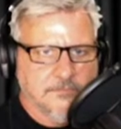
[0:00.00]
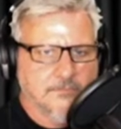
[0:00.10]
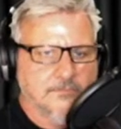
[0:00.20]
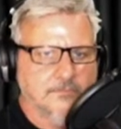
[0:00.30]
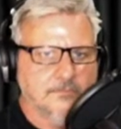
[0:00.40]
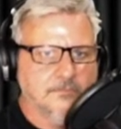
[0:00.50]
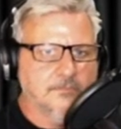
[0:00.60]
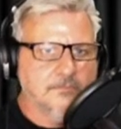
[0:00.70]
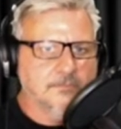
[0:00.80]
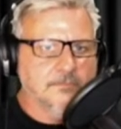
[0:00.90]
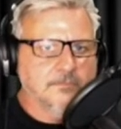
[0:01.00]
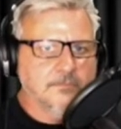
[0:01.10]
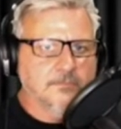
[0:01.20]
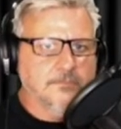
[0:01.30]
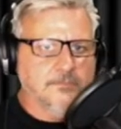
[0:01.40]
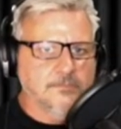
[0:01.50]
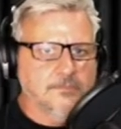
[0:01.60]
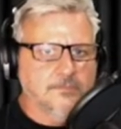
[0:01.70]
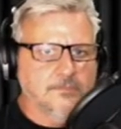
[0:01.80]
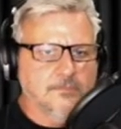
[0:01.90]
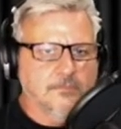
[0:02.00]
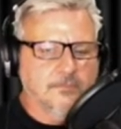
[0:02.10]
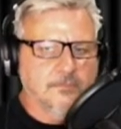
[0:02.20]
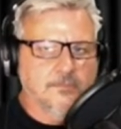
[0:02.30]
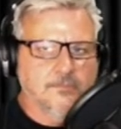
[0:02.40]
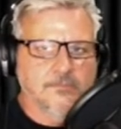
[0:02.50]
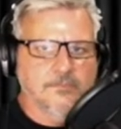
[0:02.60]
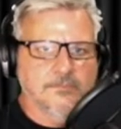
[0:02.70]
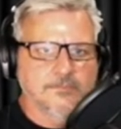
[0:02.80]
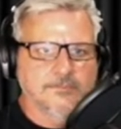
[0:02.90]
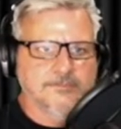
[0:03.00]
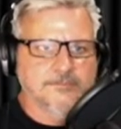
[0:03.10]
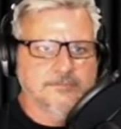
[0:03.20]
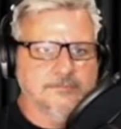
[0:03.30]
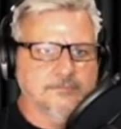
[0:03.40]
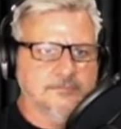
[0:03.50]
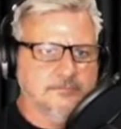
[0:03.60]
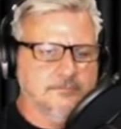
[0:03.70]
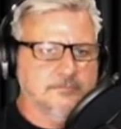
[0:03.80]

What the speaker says: No words are spoken by the person on screen.